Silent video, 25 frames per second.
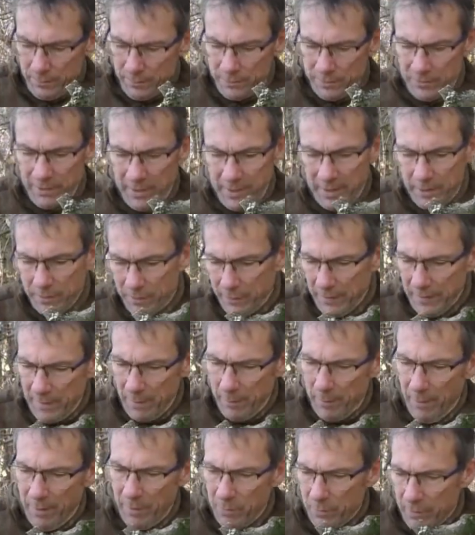Second thing
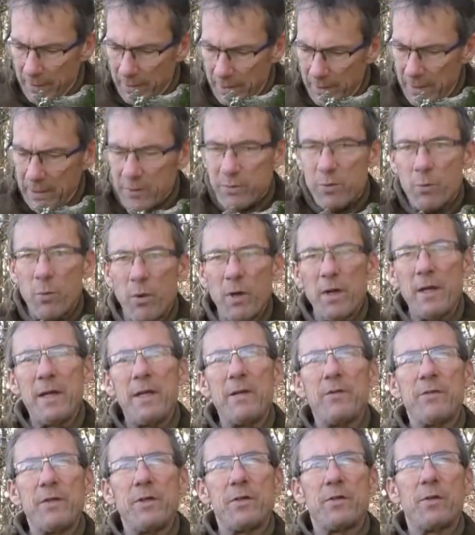about it, it's quite
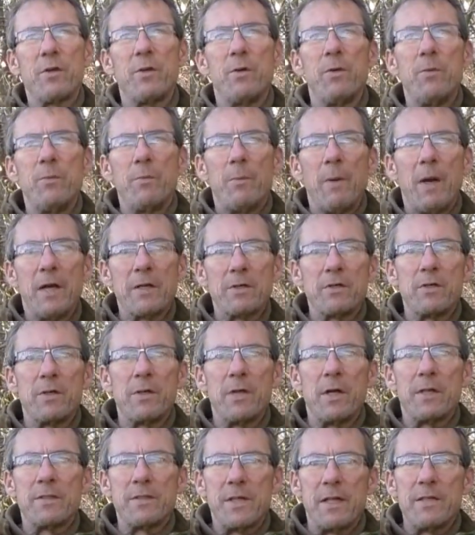easy to
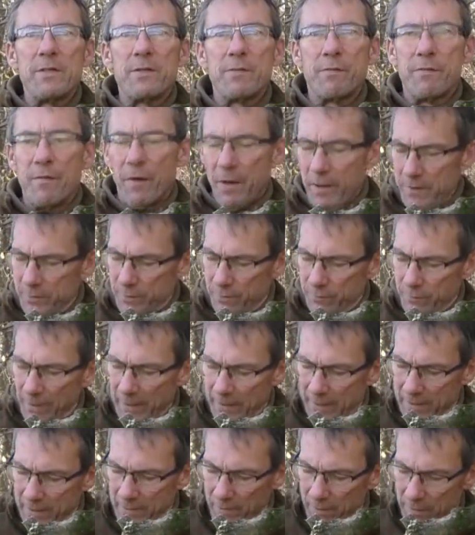actually identify, to
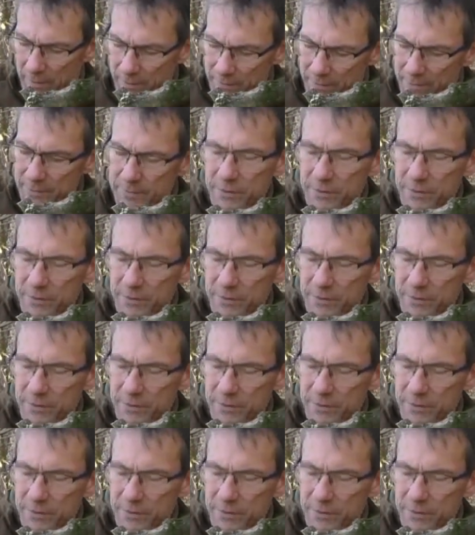recognise.